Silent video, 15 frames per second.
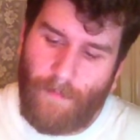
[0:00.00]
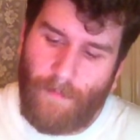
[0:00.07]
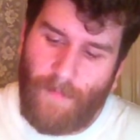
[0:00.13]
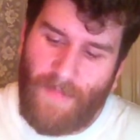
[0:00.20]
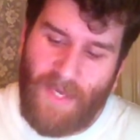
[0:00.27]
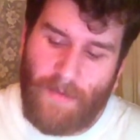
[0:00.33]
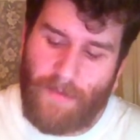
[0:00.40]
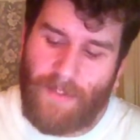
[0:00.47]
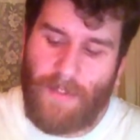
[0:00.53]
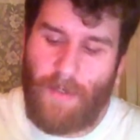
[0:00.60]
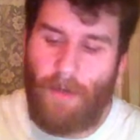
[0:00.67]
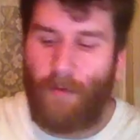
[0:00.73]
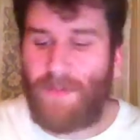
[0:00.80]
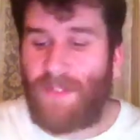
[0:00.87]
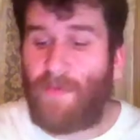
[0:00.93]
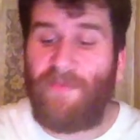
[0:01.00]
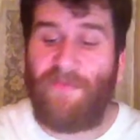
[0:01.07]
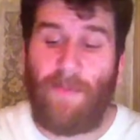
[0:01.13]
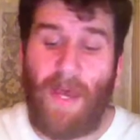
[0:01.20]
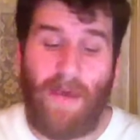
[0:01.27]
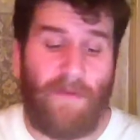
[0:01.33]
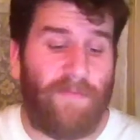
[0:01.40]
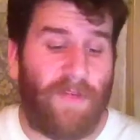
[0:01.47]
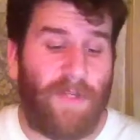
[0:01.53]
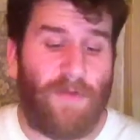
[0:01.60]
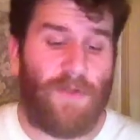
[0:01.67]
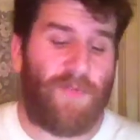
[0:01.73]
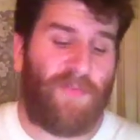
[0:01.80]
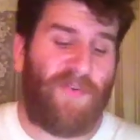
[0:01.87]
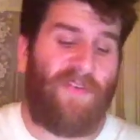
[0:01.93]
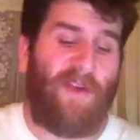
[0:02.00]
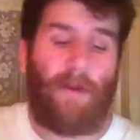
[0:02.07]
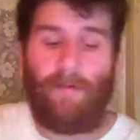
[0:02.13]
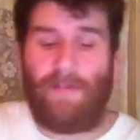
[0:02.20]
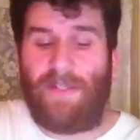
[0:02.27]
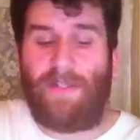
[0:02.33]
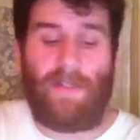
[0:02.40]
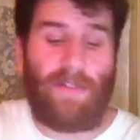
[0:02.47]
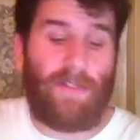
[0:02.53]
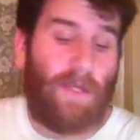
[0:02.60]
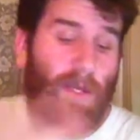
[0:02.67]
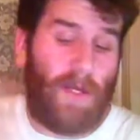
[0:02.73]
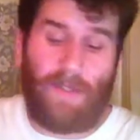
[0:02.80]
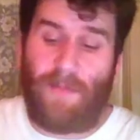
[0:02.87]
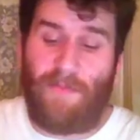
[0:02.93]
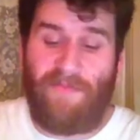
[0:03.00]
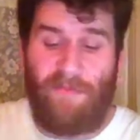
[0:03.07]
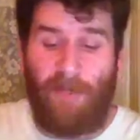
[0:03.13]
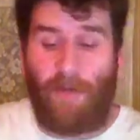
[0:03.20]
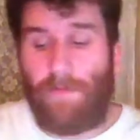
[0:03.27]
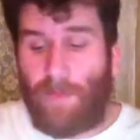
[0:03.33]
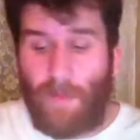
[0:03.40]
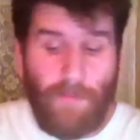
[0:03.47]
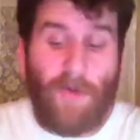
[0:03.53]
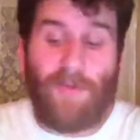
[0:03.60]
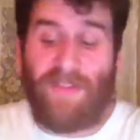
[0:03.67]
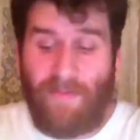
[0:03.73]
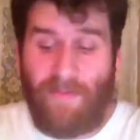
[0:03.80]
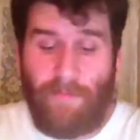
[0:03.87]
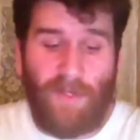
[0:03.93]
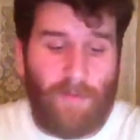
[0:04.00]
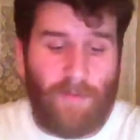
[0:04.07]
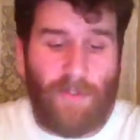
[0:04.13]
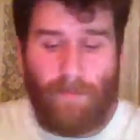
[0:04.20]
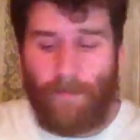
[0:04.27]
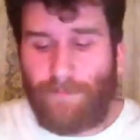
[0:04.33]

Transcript: Yeah, so some of them have huge prerequisites, some of them don't. Most of them don't.